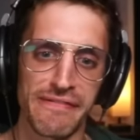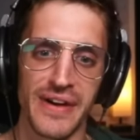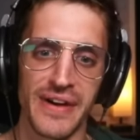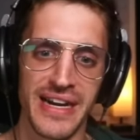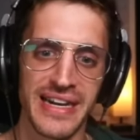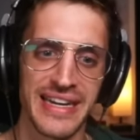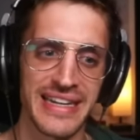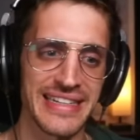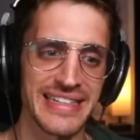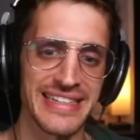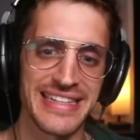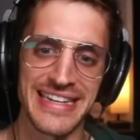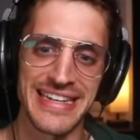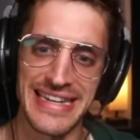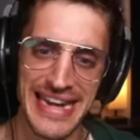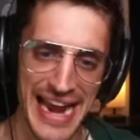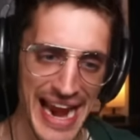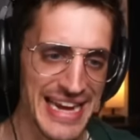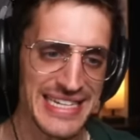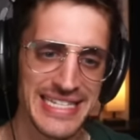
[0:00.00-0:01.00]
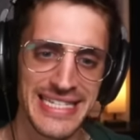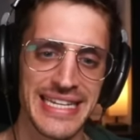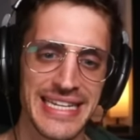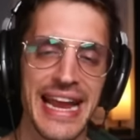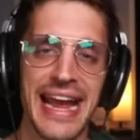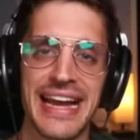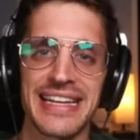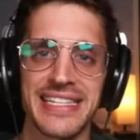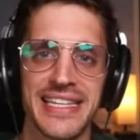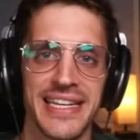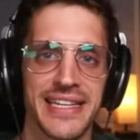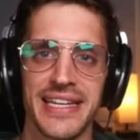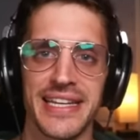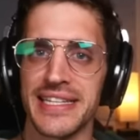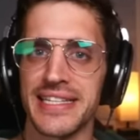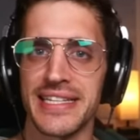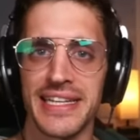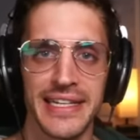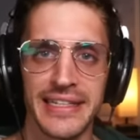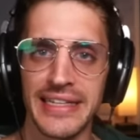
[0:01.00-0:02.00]
fucking nasty ass
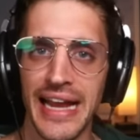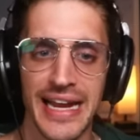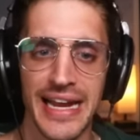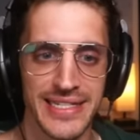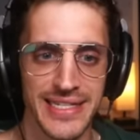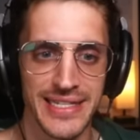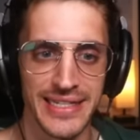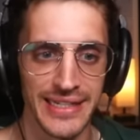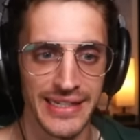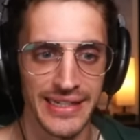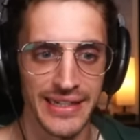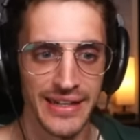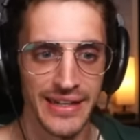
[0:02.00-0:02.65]
sadistic Nazi.